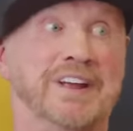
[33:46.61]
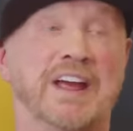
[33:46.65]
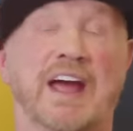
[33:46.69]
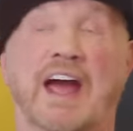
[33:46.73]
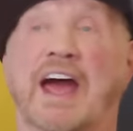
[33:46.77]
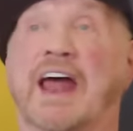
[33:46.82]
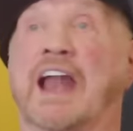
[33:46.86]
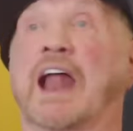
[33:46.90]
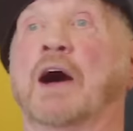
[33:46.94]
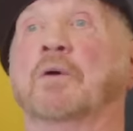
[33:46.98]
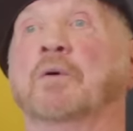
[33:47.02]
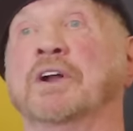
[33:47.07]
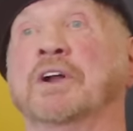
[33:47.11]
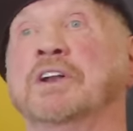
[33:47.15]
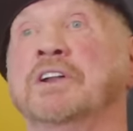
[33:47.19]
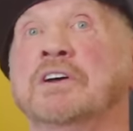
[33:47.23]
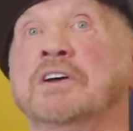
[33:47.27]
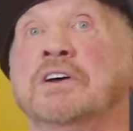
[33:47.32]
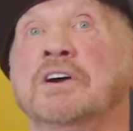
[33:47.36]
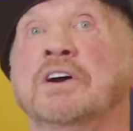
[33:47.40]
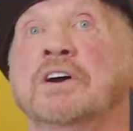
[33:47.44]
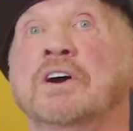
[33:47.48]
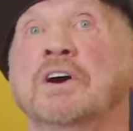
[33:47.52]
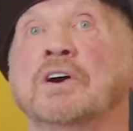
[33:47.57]
And I went,
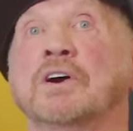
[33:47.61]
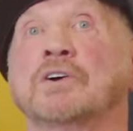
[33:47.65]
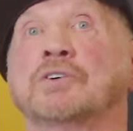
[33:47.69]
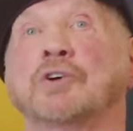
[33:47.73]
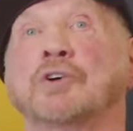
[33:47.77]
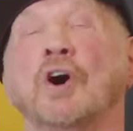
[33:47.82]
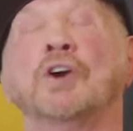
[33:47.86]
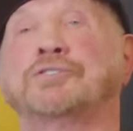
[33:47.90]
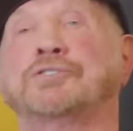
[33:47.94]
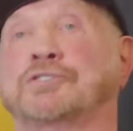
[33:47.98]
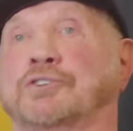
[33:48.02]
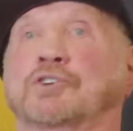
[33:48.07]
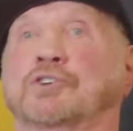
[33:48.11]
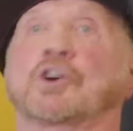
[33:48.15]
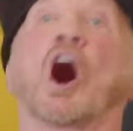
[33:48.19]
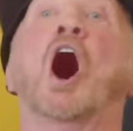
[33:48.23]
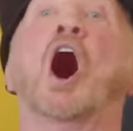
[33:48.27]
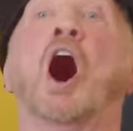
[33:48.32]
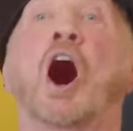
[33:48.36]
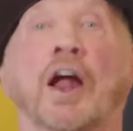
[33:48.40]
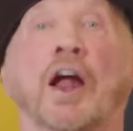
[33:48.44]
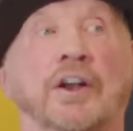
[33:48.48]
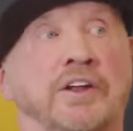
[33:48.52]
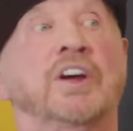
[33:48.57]
wow.
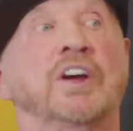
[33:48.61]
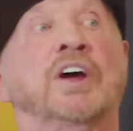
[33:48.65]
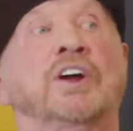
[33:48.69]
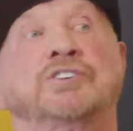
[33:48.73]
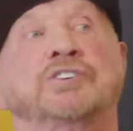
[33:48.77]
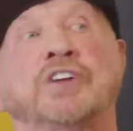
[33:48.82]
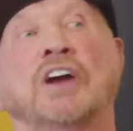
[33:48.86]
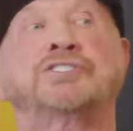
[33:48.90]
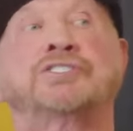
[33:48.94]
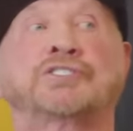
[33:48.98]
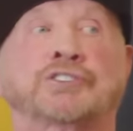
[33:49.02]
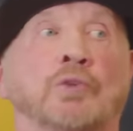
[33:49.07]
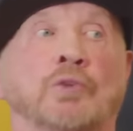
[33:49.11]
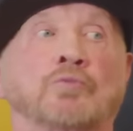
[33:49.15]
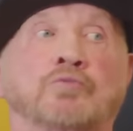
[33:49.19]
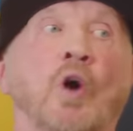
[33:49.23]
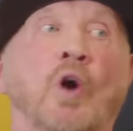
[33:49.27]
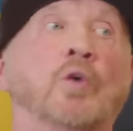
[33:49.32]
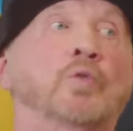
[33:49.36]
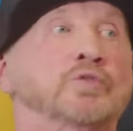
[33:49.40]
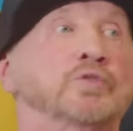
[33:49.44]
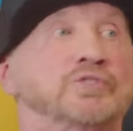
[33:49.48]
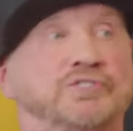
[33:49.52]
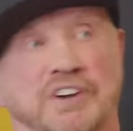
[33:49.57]
God. Dusty
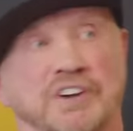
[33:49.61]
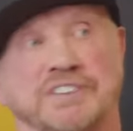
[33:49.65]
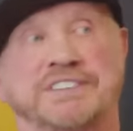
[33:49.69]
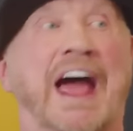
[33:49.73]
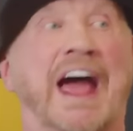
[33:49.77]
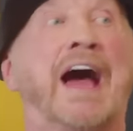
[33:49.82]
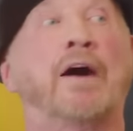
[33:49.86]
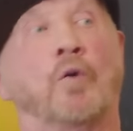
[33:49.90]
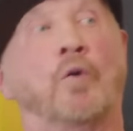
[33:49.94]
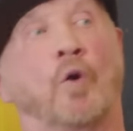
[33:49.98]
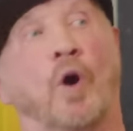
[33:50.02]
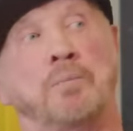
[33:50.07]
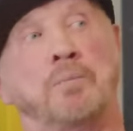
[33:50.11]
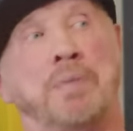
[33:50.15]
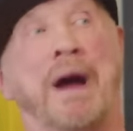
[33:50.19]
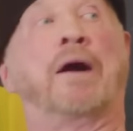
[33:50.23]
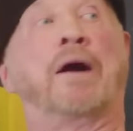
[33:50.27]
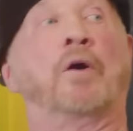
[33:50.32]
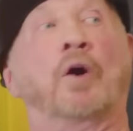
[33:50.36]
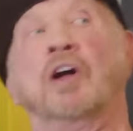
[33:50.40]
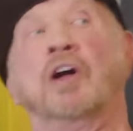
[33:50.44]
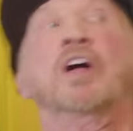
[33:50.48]
Rhodes, the Tower of Power,